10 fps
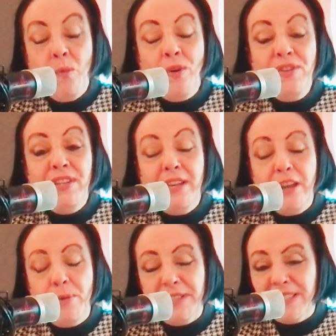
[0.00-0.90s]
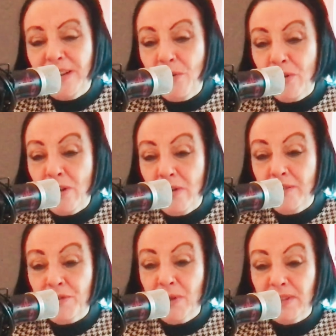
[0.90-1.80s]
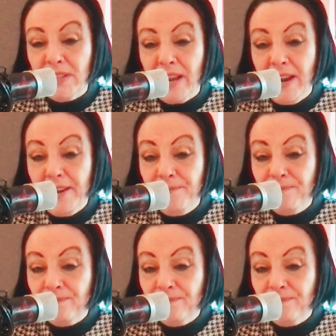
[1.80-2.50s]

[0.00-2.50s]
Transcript: one day you will see all your loved ones again.